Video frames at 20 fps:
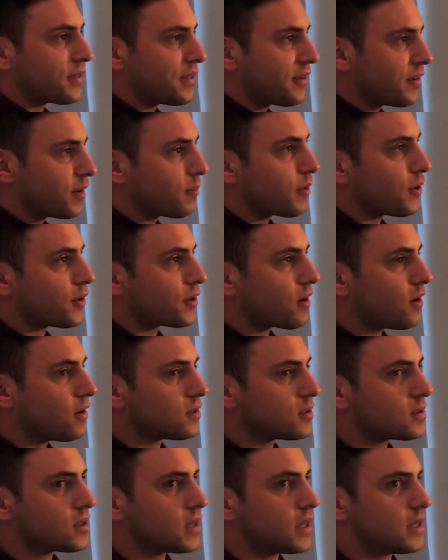or Ethereum
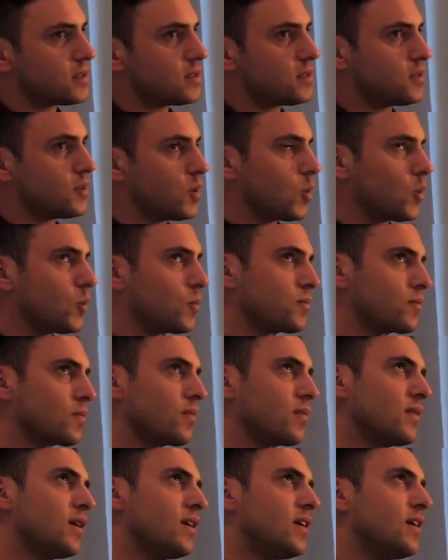protocols. And so
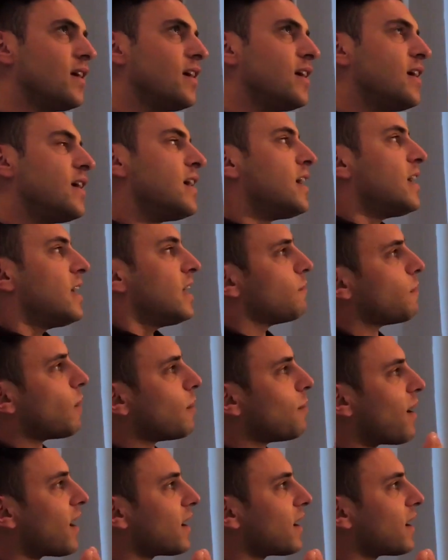in my